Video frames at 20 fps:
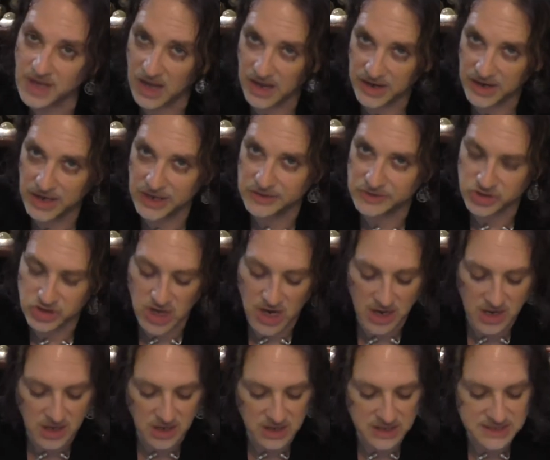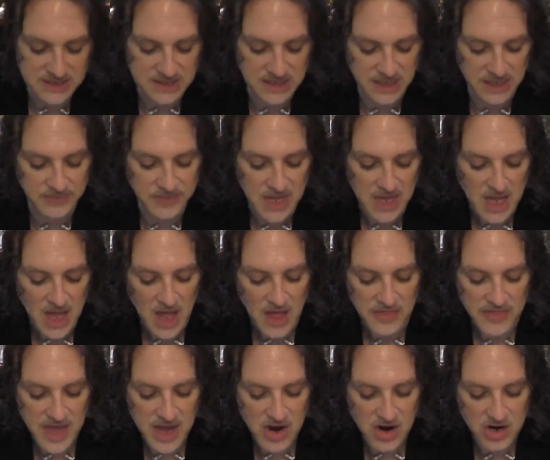I know, shocker, isn't it?
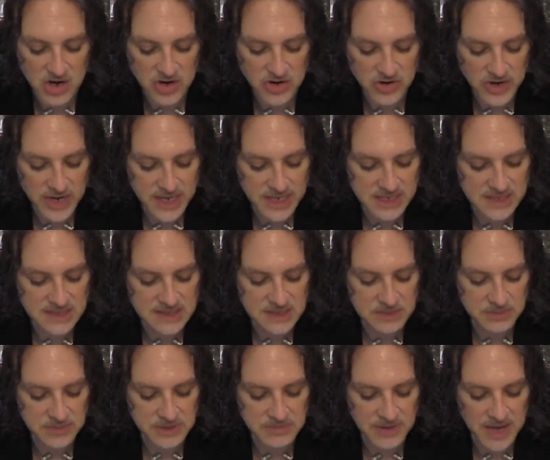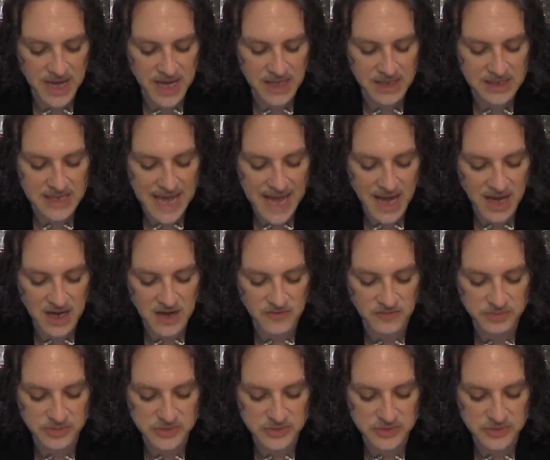They are created simply by a lack of